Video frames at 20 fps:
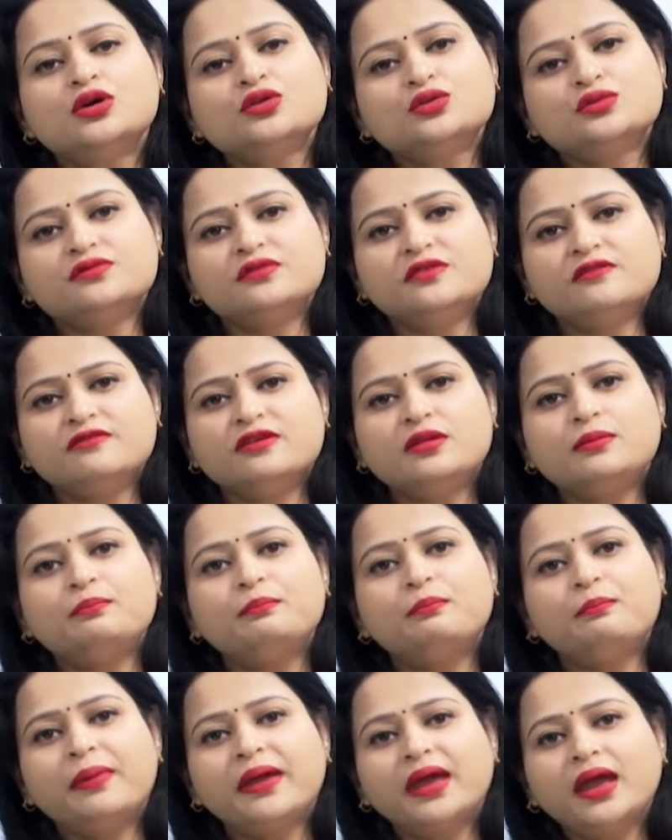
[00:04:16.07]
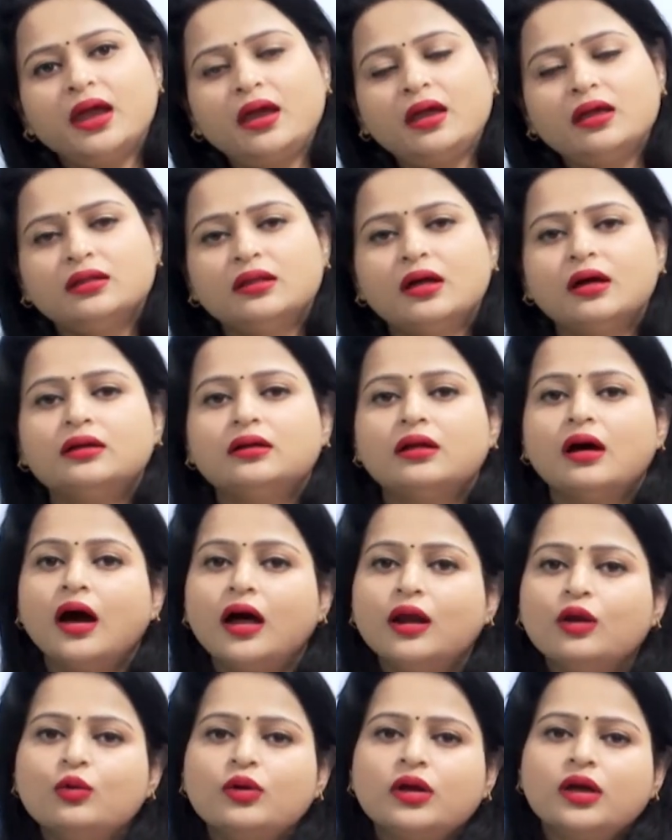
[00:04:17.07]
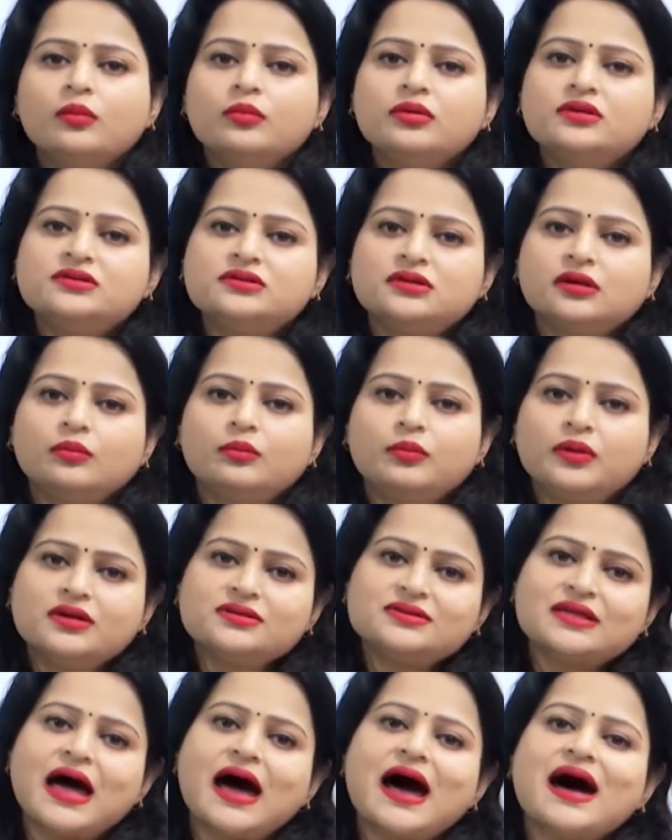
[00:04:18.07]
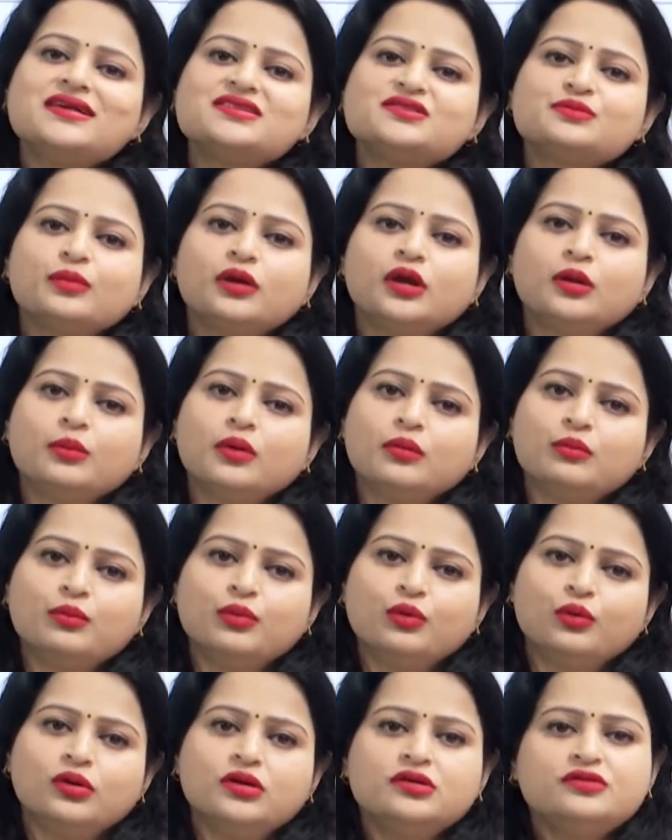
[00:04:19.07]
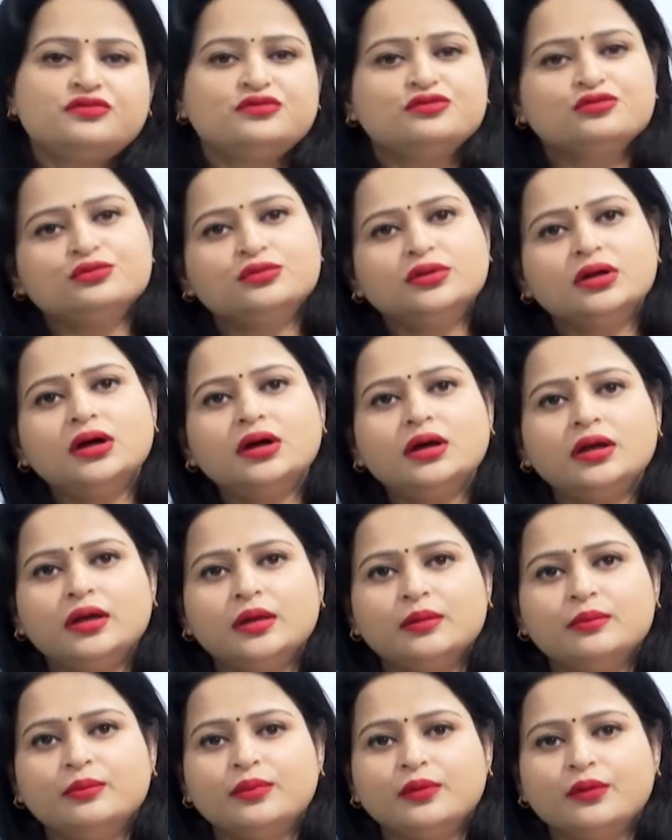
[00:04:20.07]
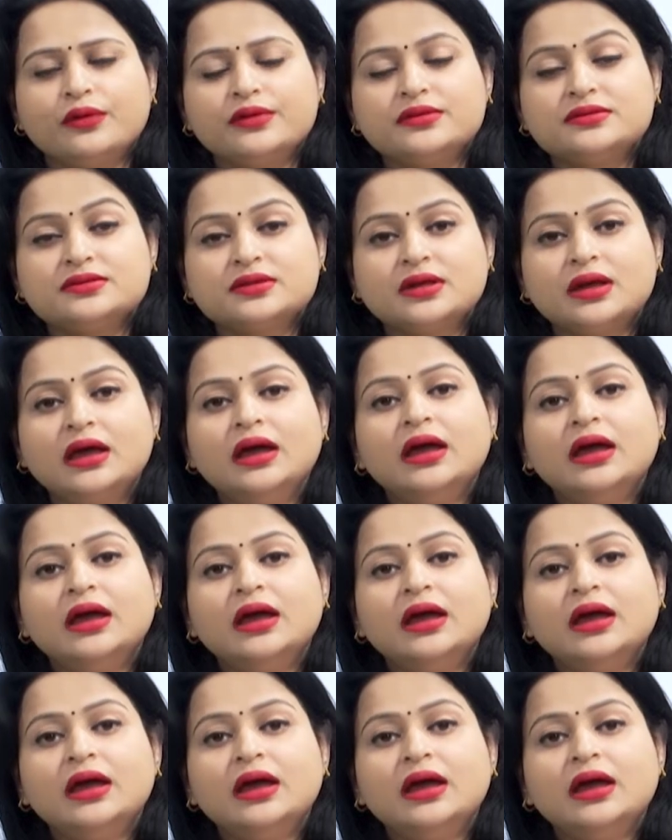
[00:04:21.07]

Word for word: So, we will pay that allocable surplus as minimum bonus to the employees.